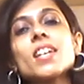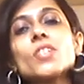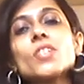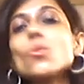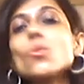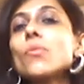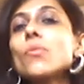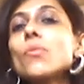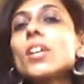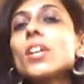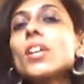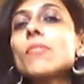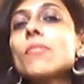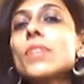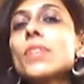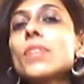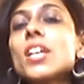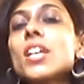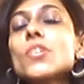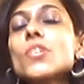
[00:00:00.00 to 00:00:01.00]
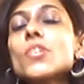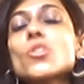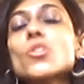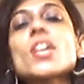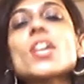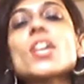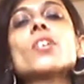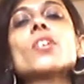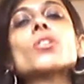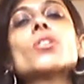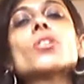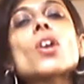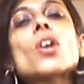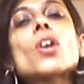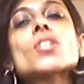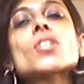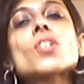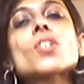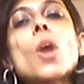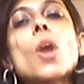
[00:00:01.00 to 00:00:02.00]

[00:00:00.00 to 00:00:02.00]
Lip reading: Do feel free to share your thoughts,